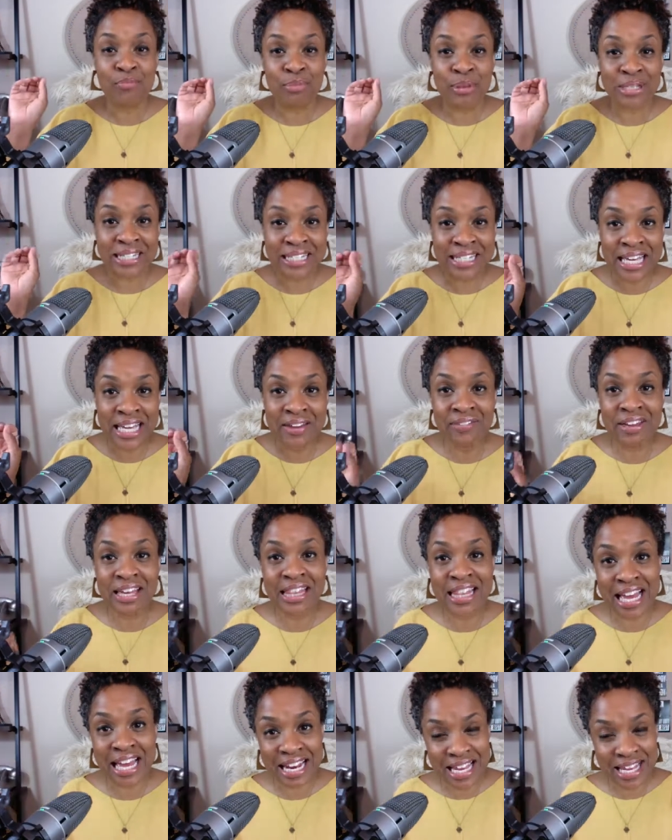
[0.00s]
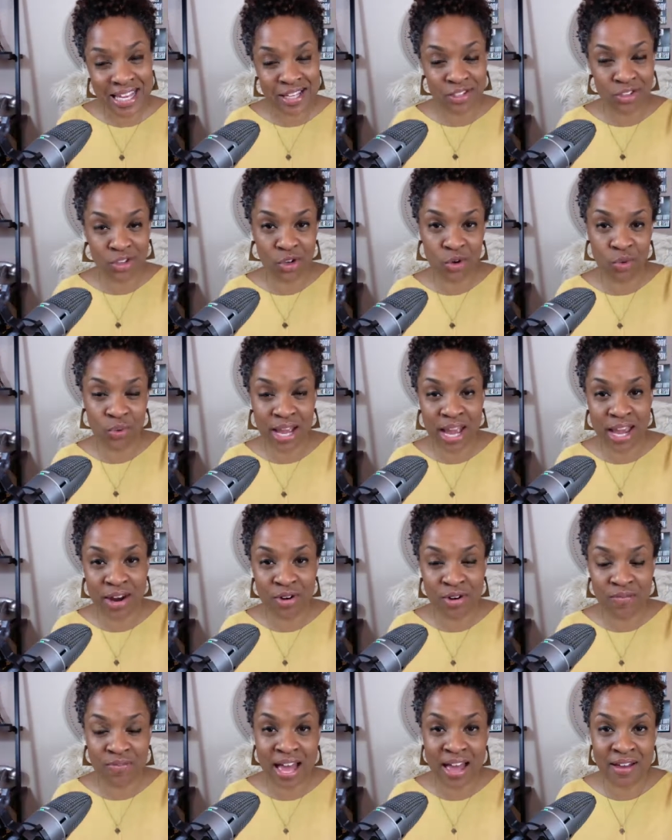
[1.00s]
Believing that he is the
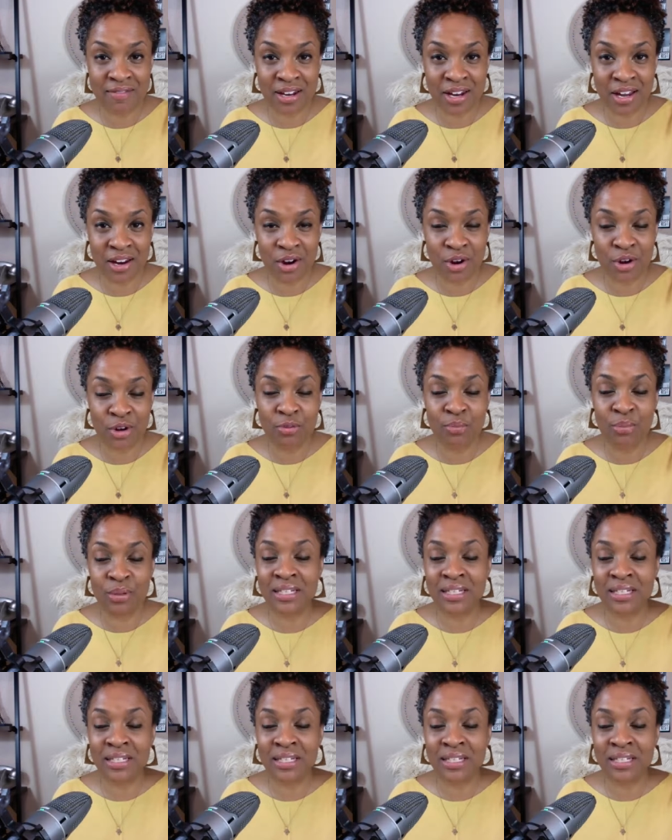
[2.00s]
creator of heaven and earth,